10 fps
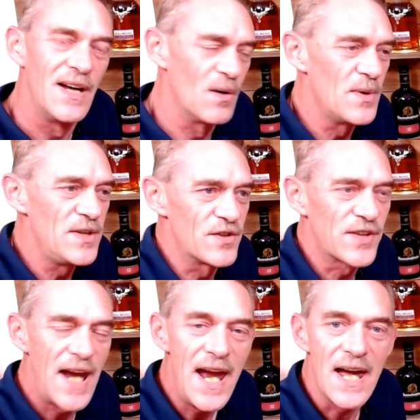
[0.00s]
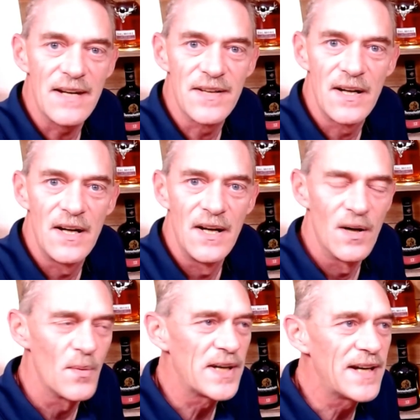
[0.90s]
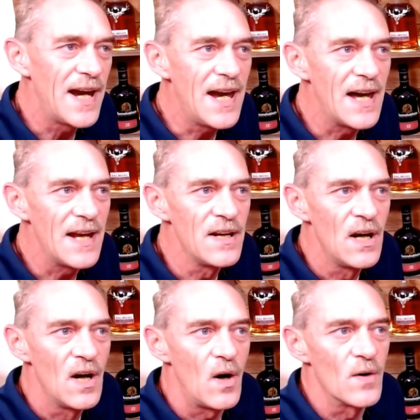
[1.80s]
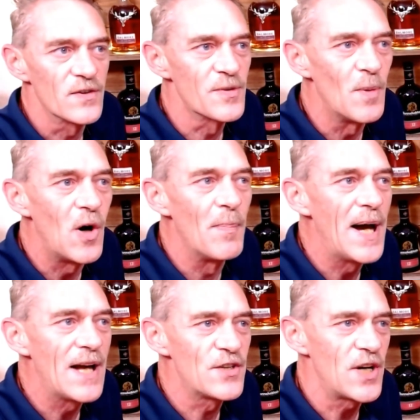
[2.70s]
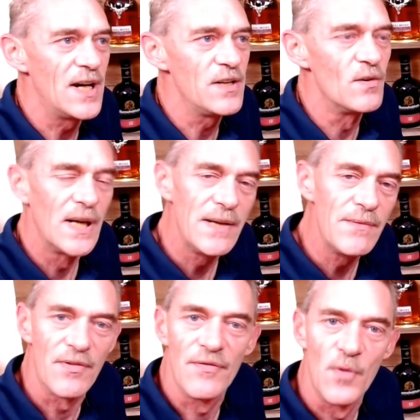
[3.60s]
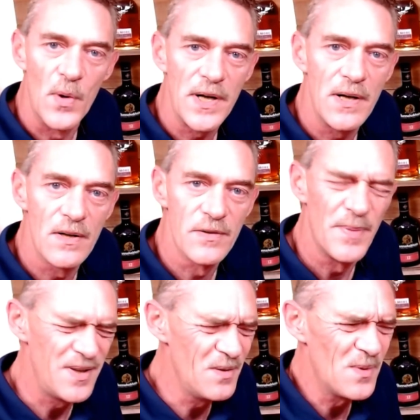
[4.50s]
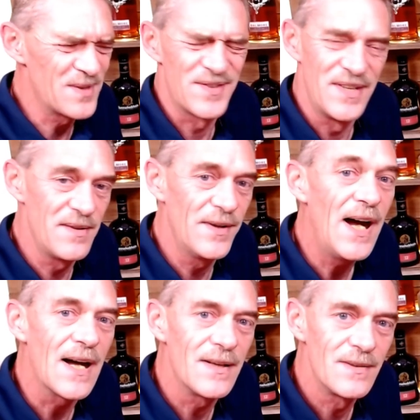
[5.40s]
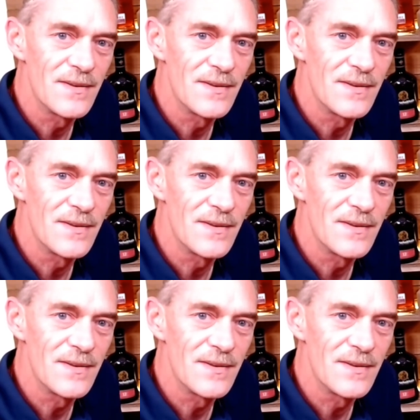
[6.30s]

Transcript: We just can't. We can on small batch, and you leave it for 40 years, but who wants to do that?